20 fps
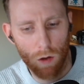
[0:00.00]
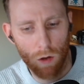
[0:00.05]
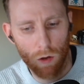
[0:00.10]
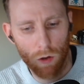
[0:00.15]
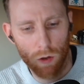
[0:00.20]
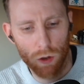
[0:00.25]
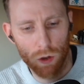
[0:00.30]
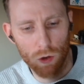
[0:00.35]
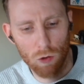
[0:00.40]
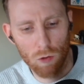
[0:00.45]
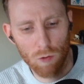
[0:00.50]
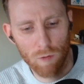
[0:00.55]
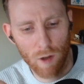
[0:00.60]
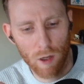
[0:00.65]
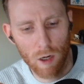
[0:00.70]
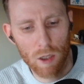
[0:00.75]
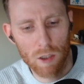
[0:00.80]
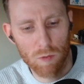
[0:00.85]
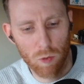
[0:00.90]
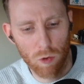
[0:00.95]
your
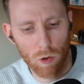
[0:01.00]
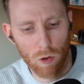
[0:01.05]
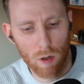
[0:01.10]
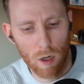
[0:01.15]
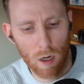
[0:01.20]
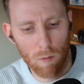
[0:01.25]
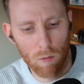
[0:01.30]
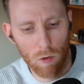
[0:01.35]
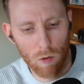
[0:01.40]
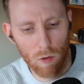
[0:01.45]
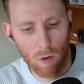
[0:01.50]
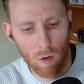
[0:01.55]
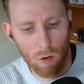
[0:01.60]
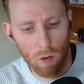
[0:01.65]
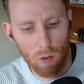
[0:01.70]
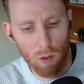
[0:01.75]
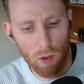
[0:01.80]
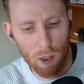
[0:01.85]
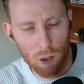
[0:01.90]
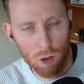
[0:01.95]
fitness program
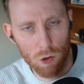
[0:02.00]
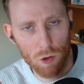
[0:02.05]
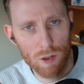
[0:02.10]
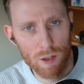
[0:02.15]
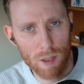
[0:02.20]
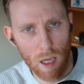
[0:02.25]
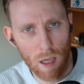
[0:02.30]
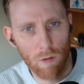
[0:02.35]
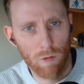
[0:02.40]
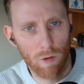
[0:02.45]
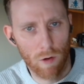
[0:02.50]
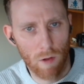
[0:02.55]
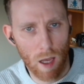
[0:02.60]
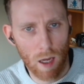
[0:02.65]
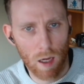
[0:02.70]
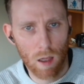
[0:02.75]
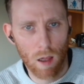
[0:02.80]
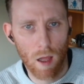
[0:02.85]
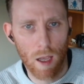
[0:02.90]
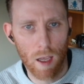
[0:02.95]
that you set for that
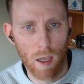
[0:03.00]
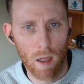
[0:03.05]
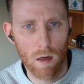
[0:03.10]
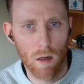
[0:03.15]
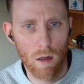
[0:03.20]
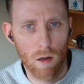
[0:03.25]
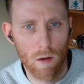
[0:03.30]
client